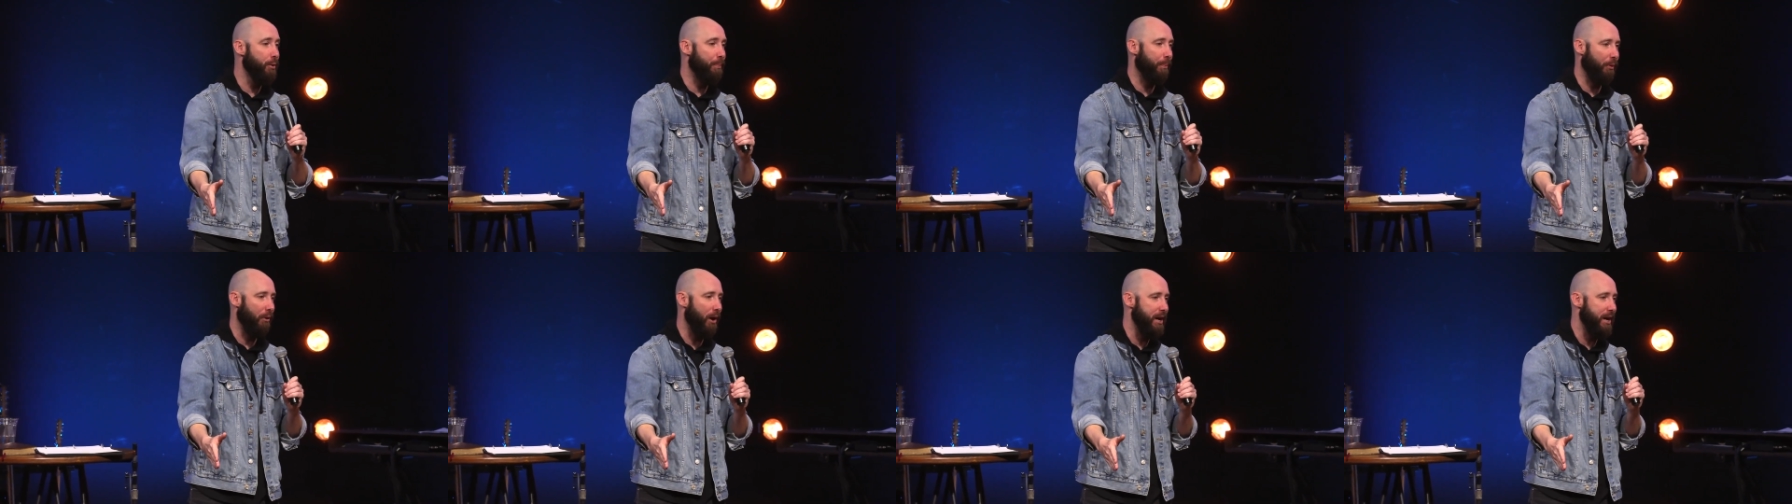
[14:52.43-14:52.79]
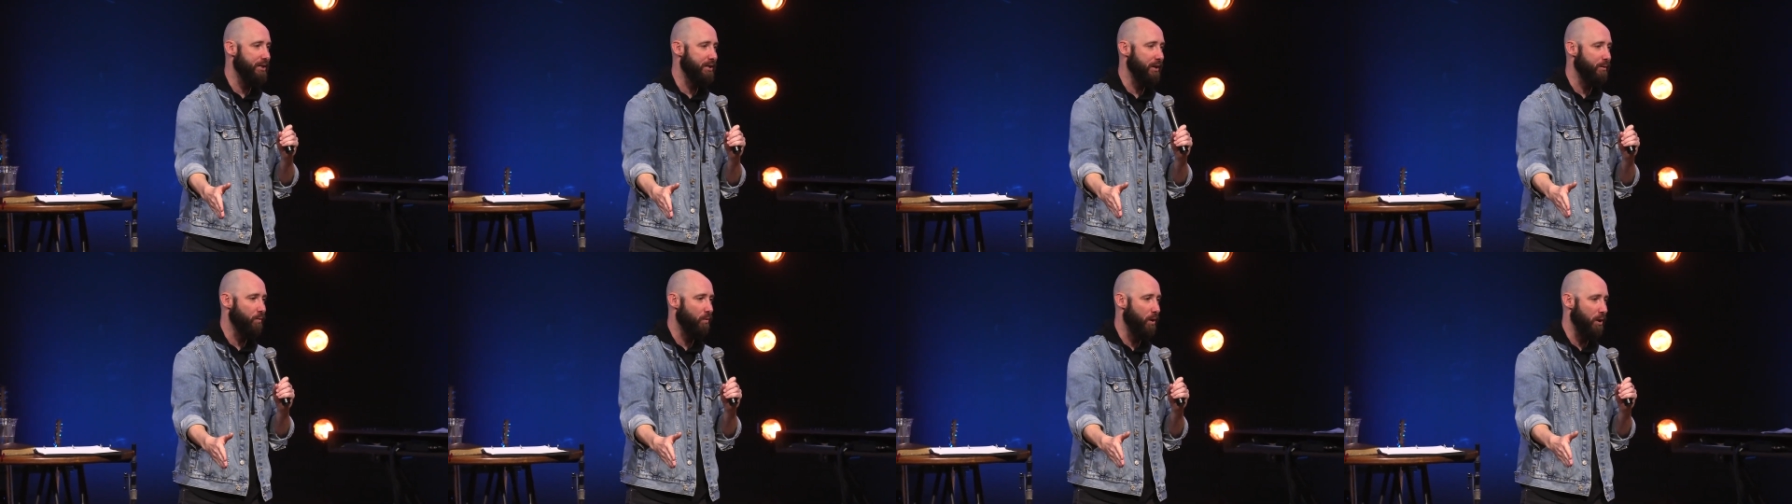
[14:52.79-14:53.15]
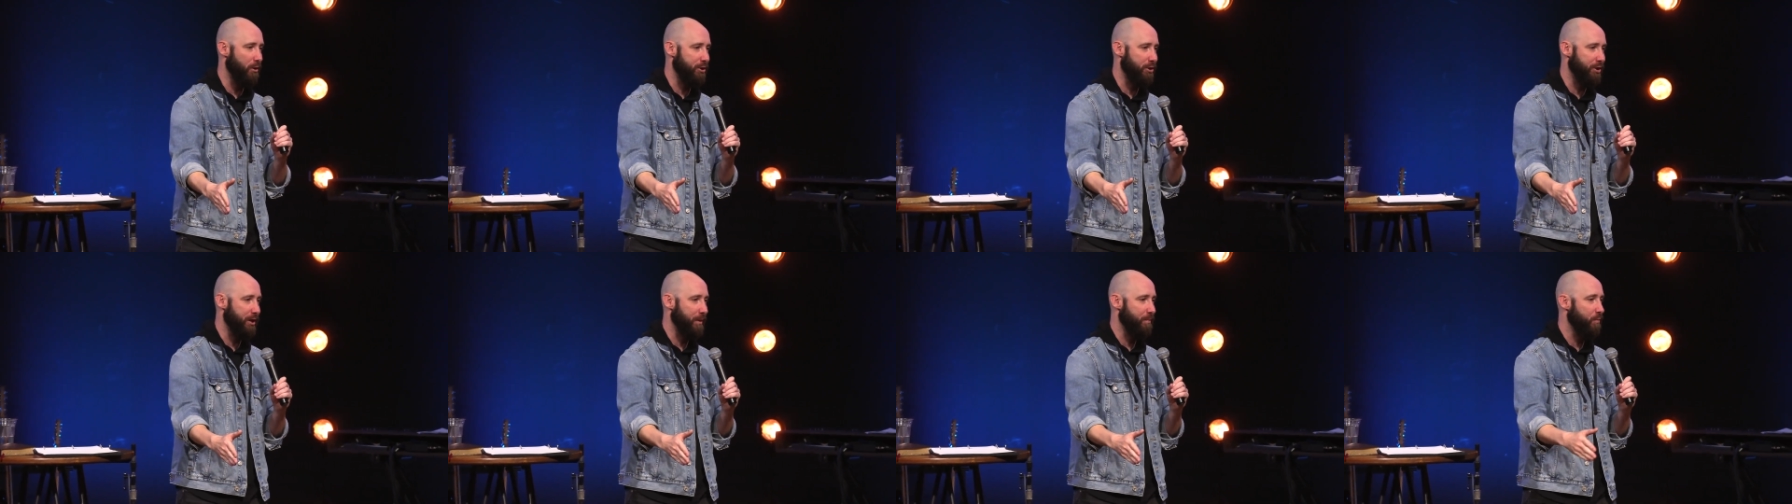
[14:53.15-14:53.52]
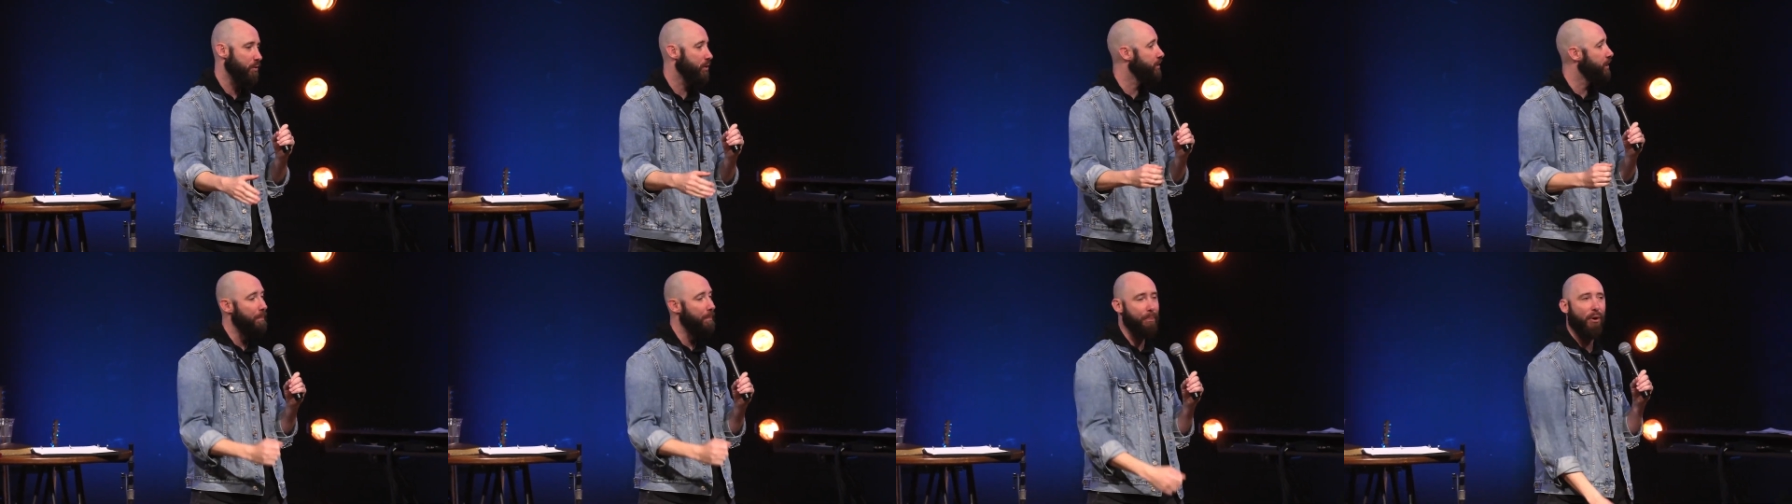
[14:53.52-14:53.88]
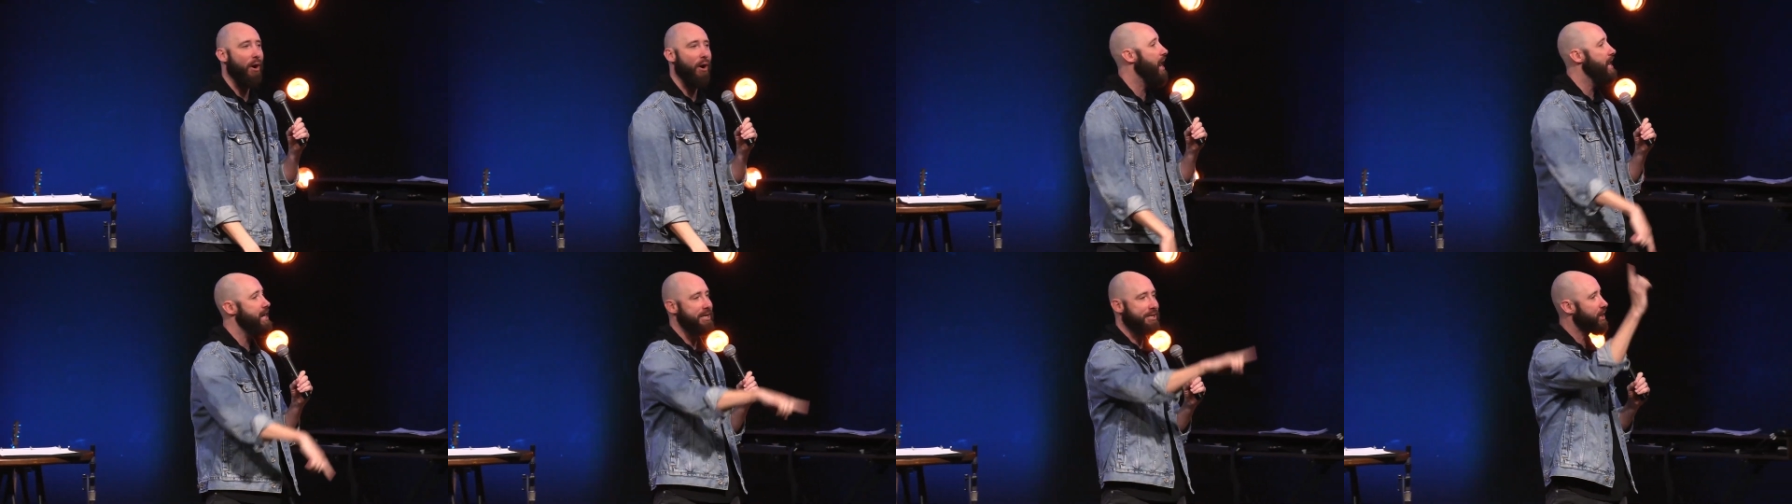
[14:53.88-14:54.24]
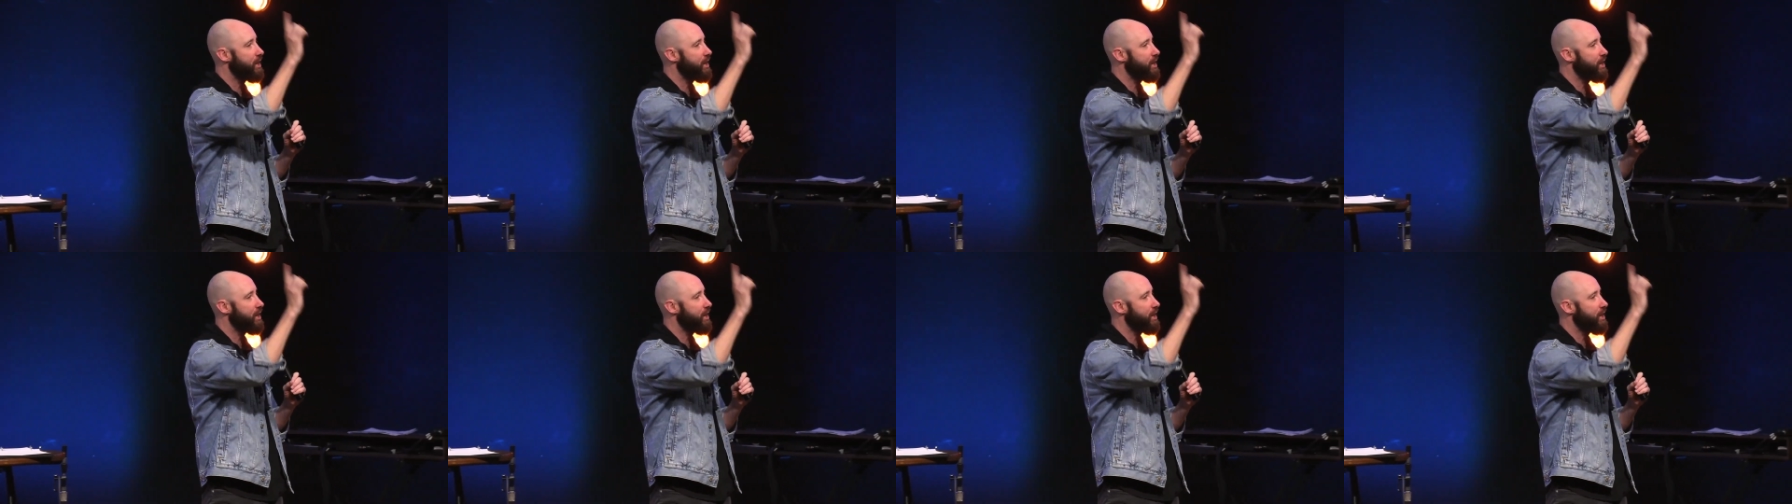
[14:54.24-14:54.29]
praise and worship. When the praise